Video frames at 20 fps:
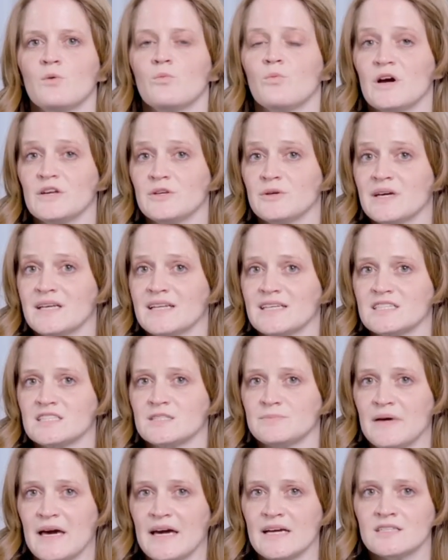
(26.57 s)
what you can
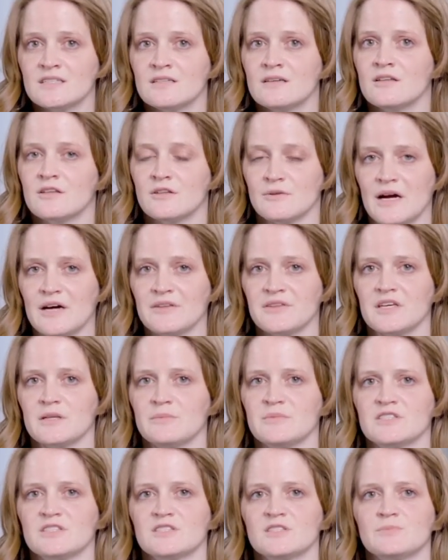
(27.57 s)
expect throughout the
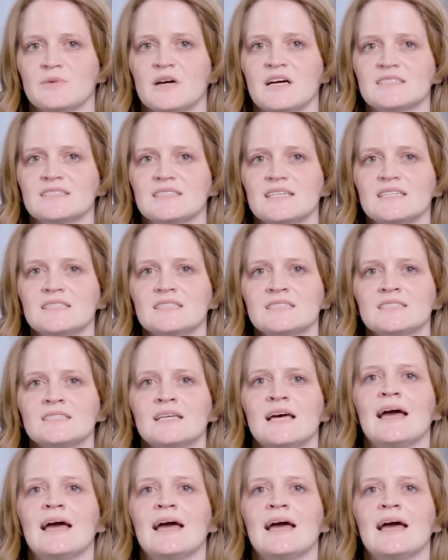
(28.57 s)
admissions process,